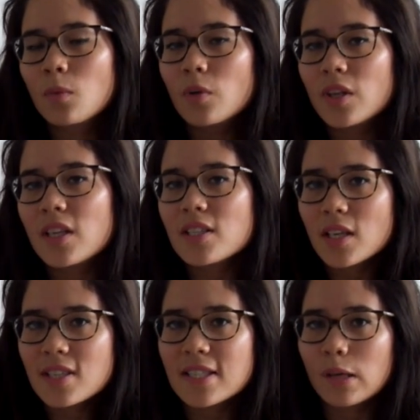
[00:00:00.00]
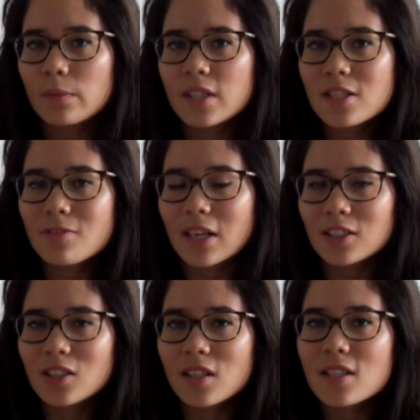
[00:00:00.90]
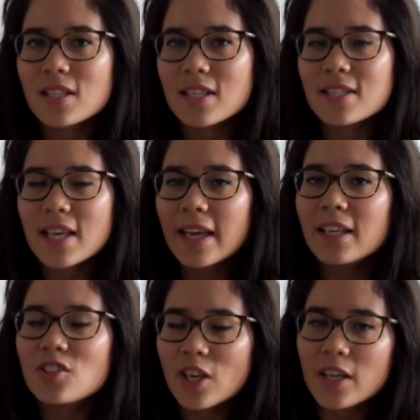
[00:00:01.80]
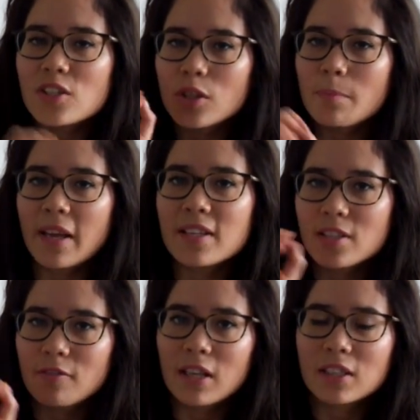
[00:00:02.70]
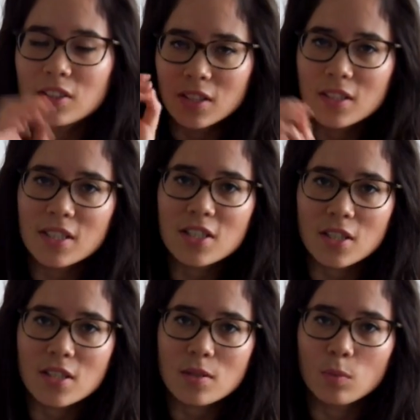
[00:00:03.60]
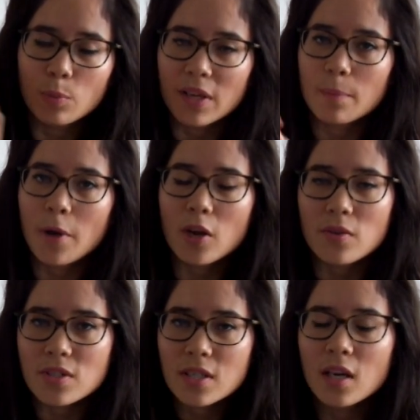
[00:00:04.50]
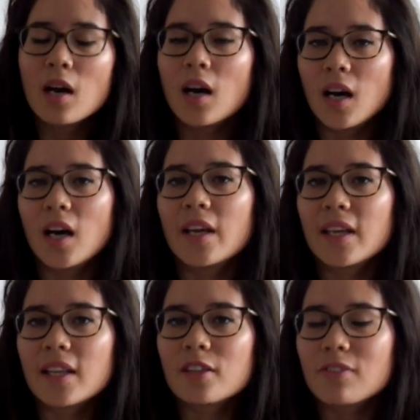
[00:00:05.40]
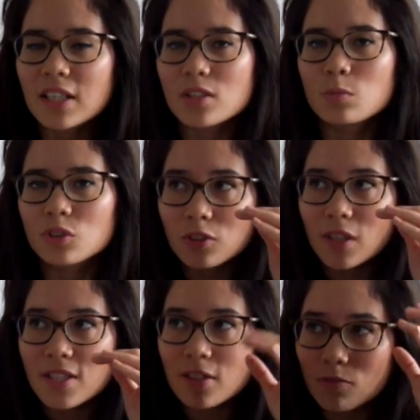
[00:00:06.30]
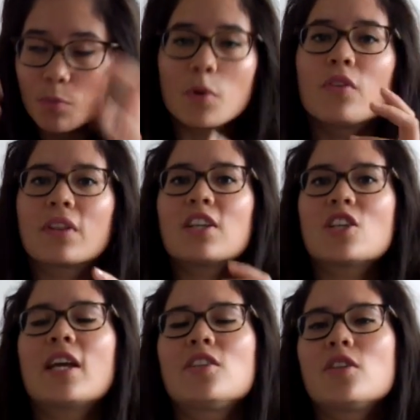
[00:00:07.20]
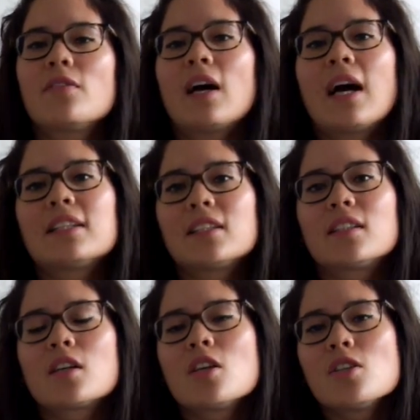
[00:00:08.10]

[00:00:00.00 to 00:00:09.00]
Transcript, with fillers: What you need to understand with these reactions is that any change you make to the reaction conditions will be opposed, i.e. the reaction will try to remove that change you've added.